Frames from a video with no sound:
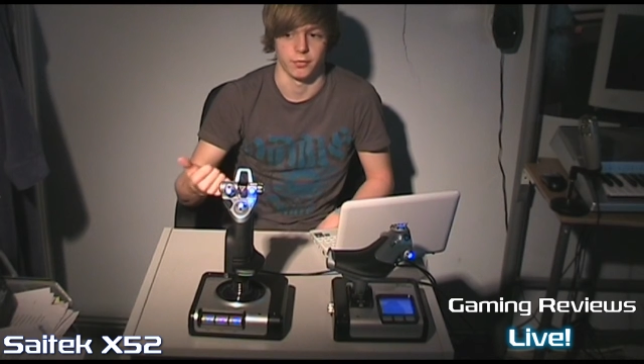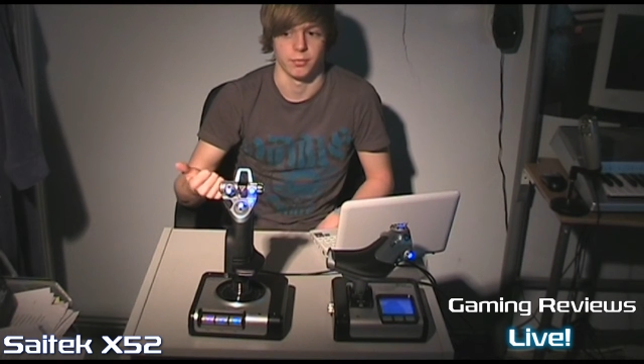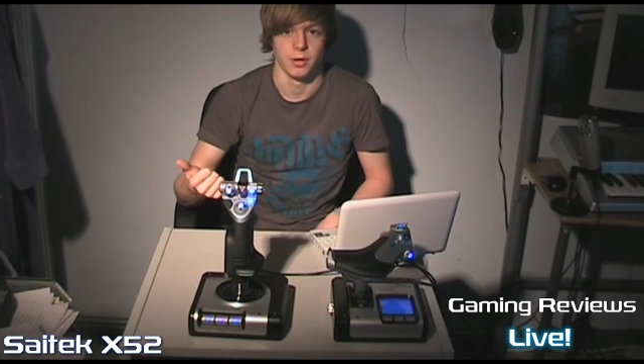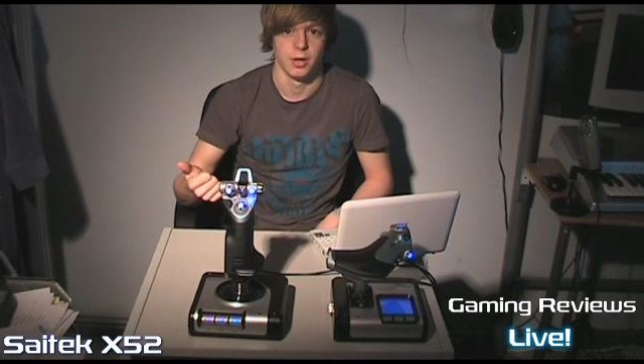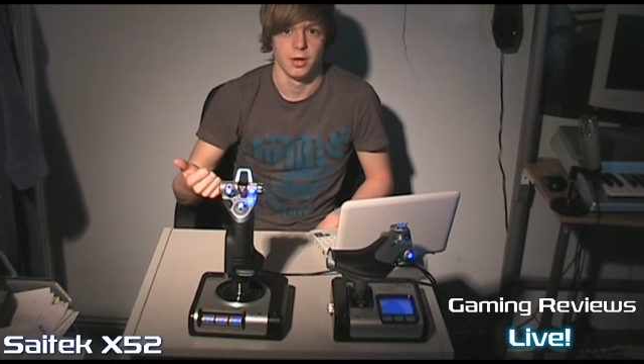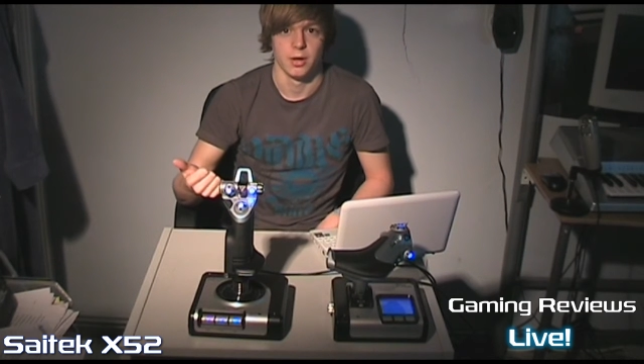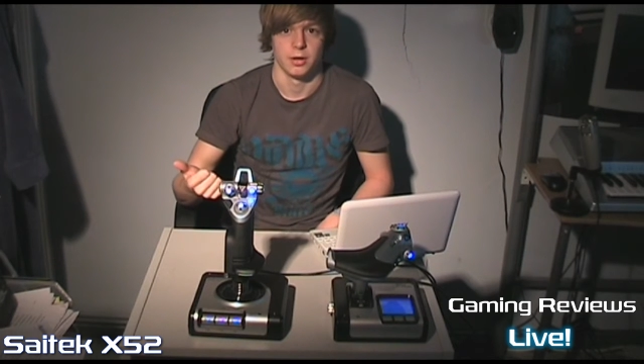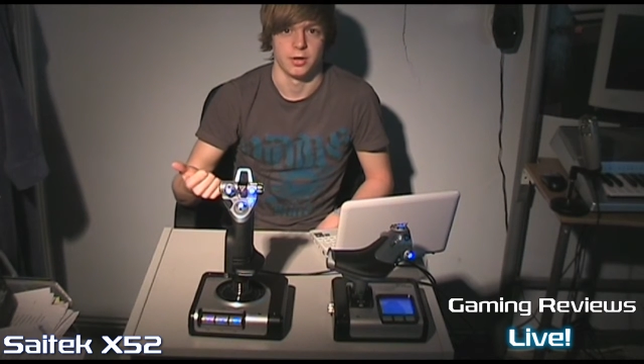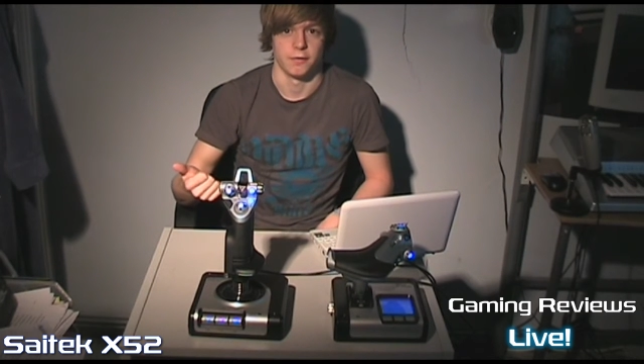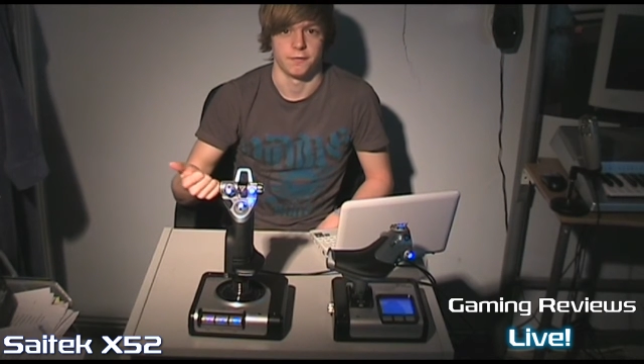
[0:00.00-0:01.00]
from
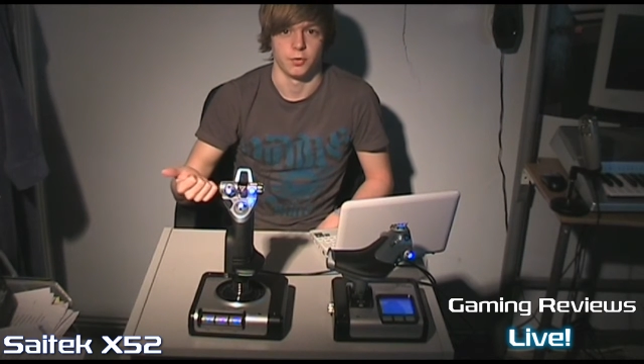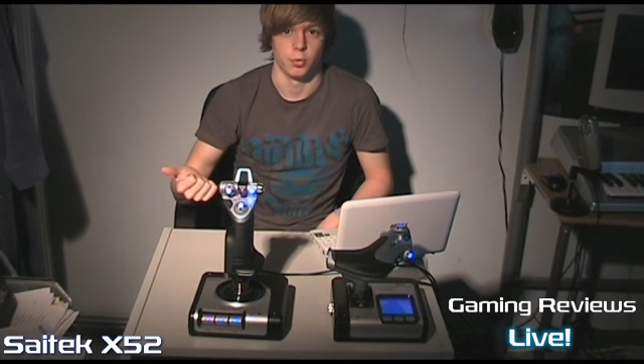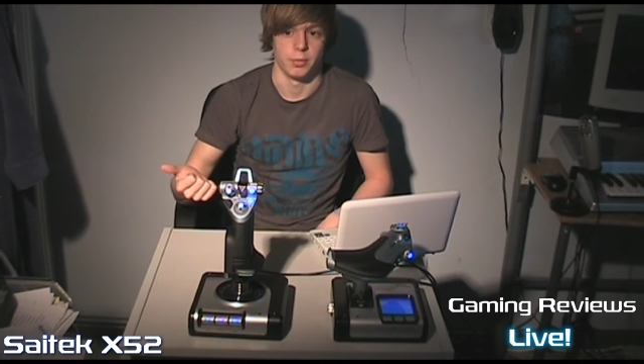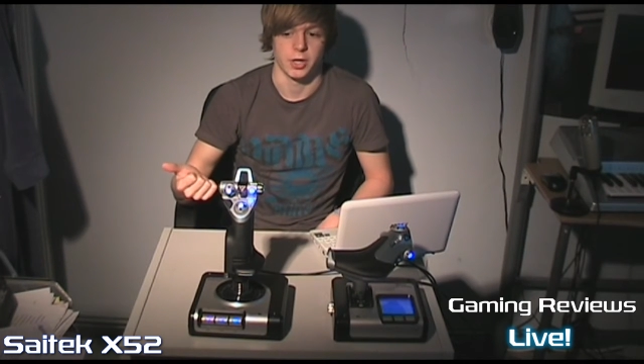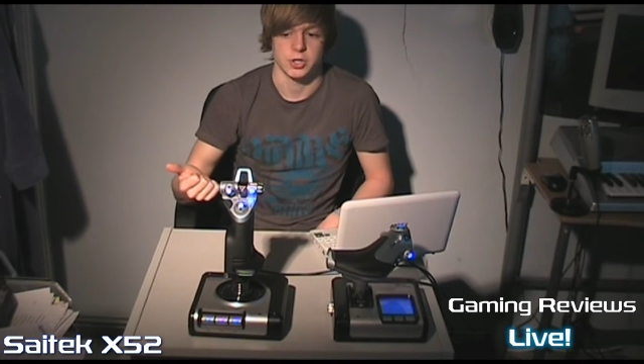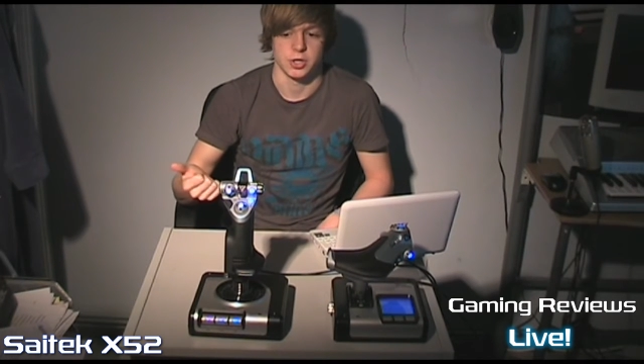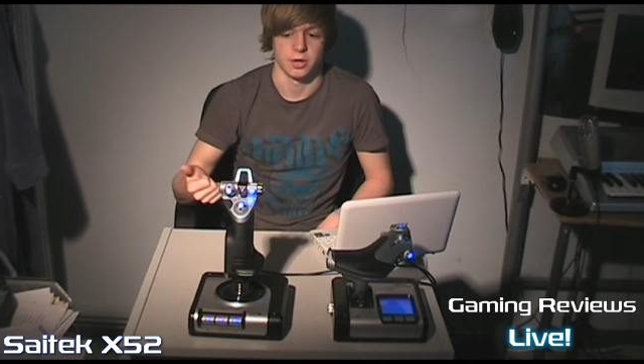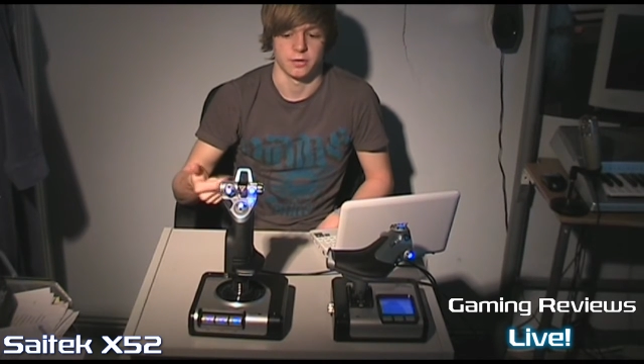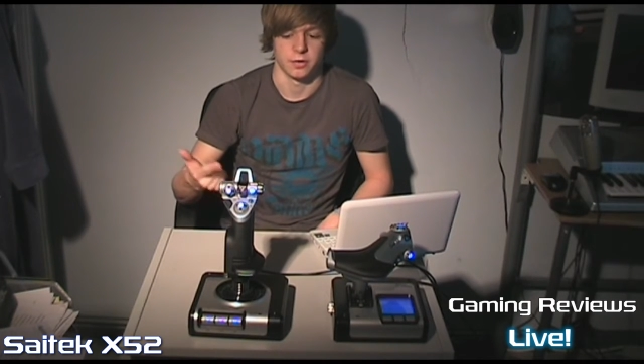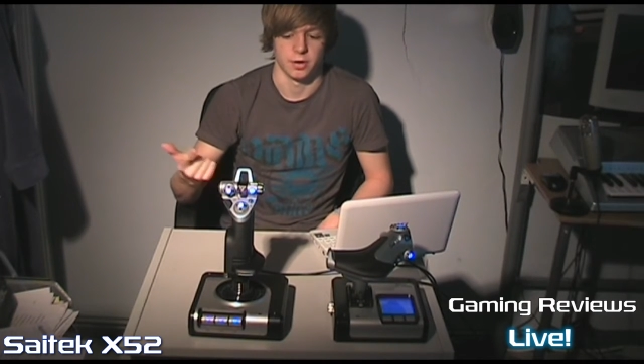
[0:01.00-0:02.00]
fuel
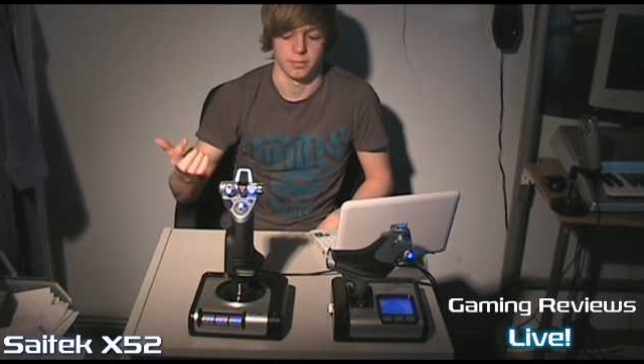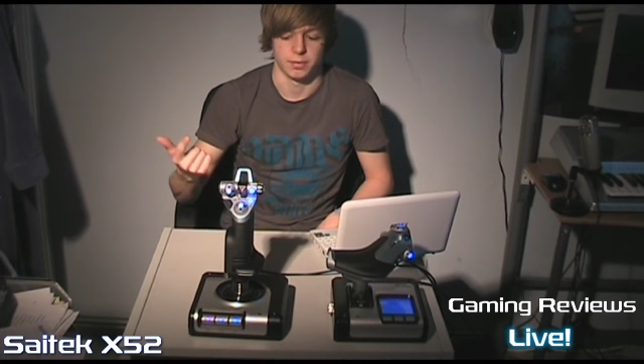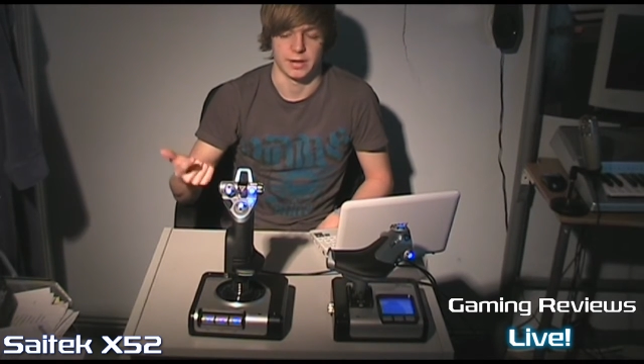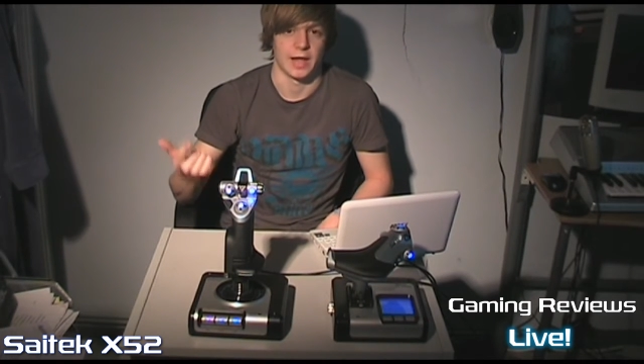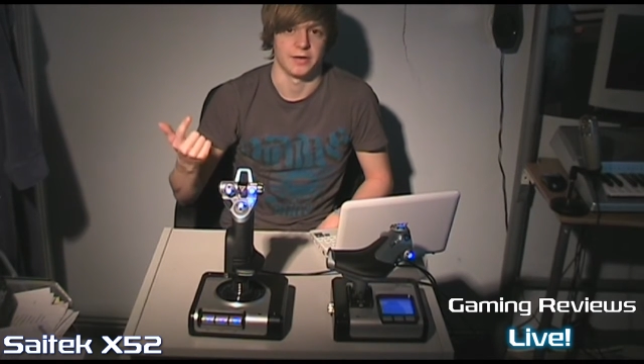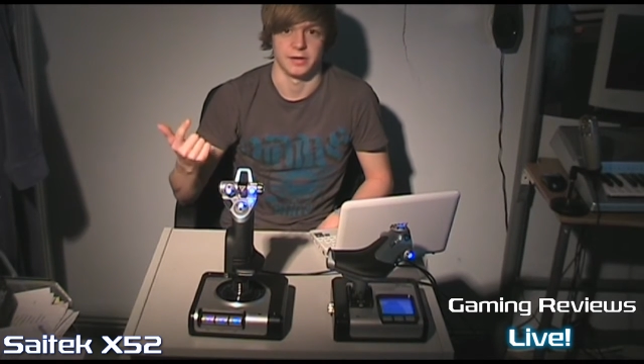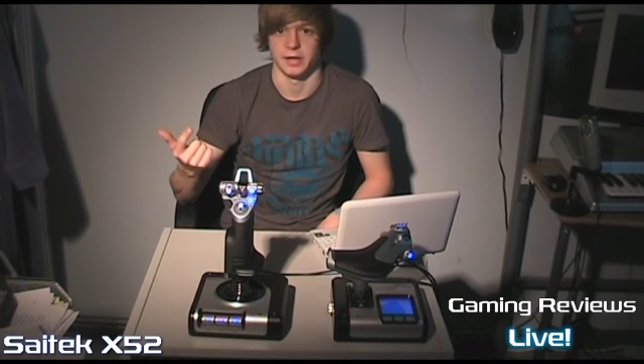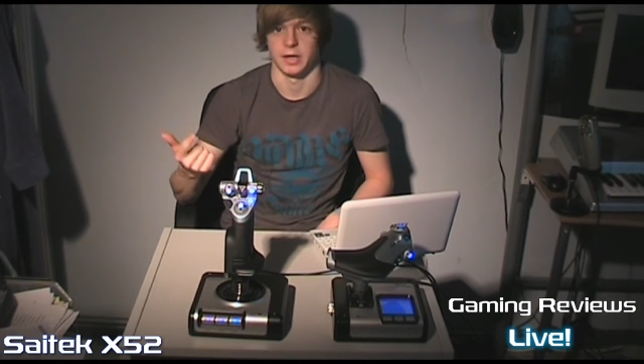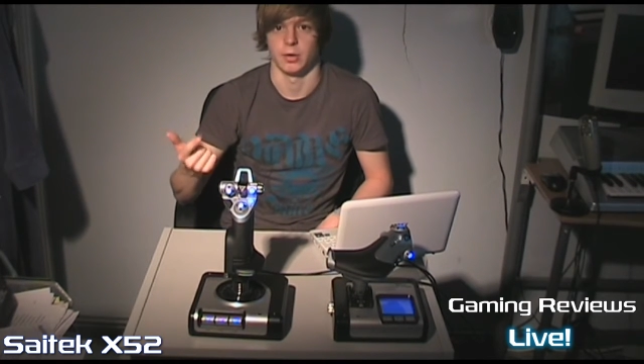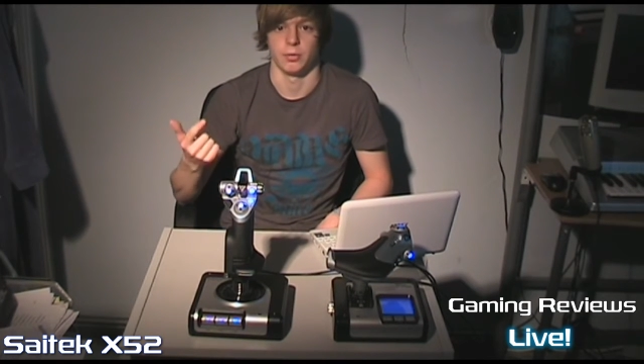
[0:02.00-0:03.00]
mixture to landing gear,